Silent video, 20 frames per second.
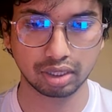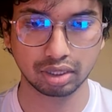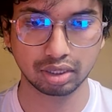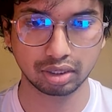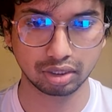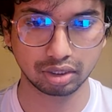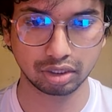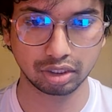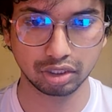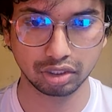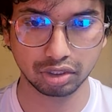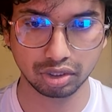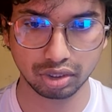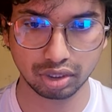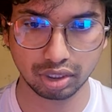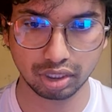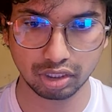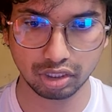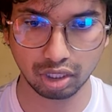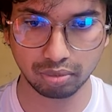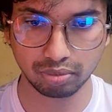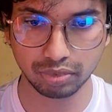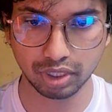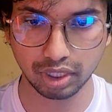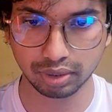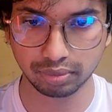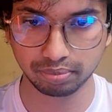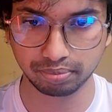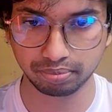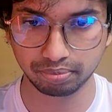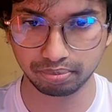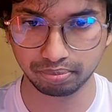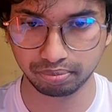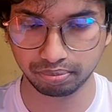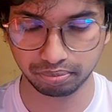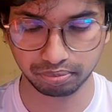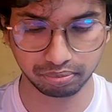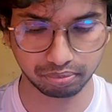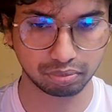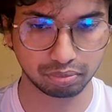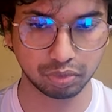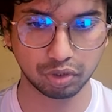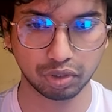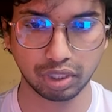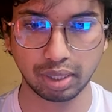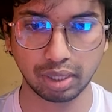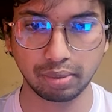use this object prototype.